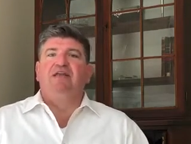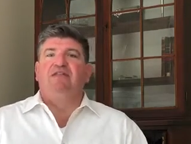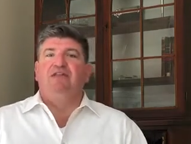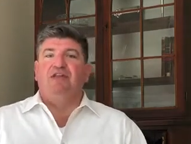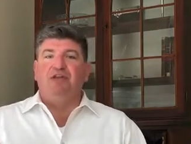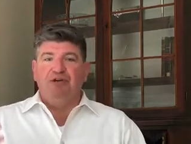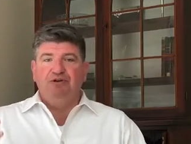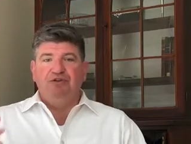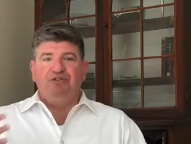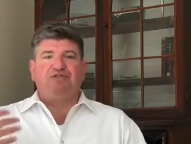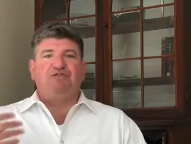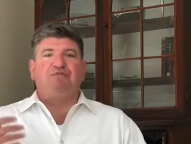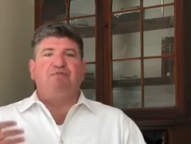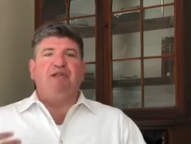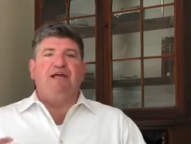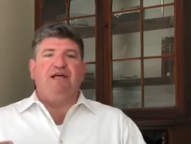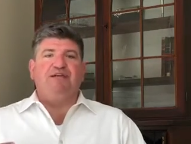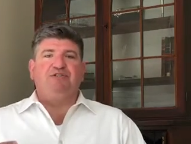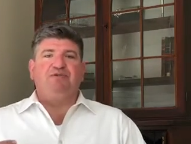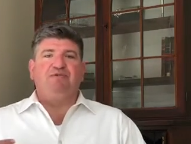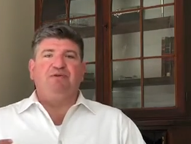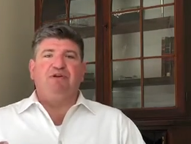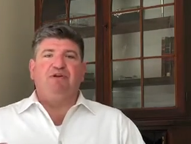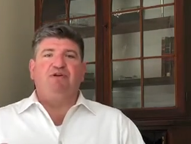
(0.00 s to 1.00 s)
The news from
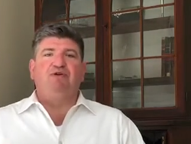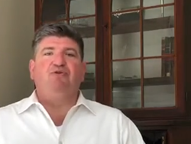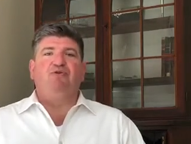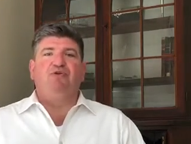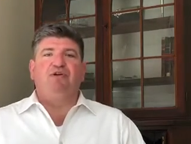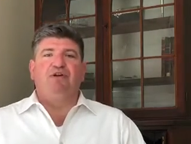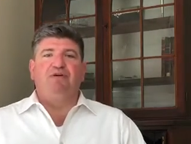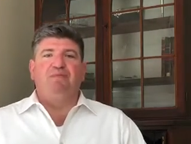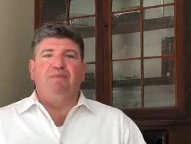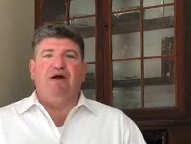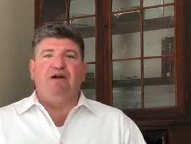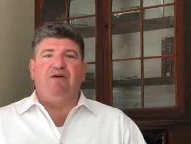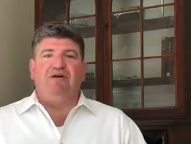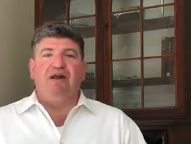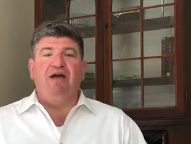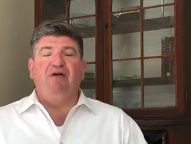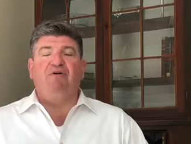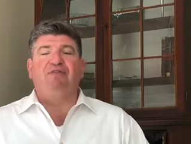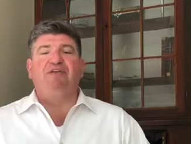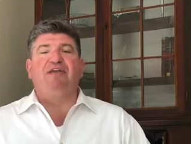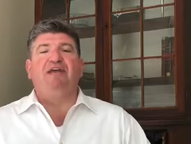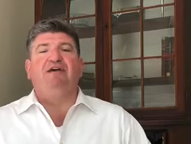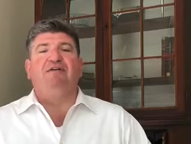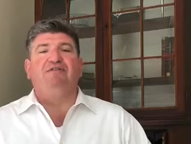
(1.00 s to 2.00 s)
last week, according to Modern
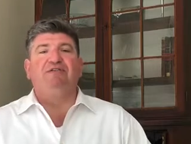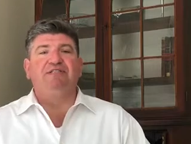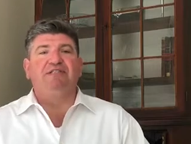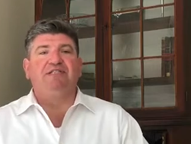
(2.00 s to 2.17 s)
Healthcare,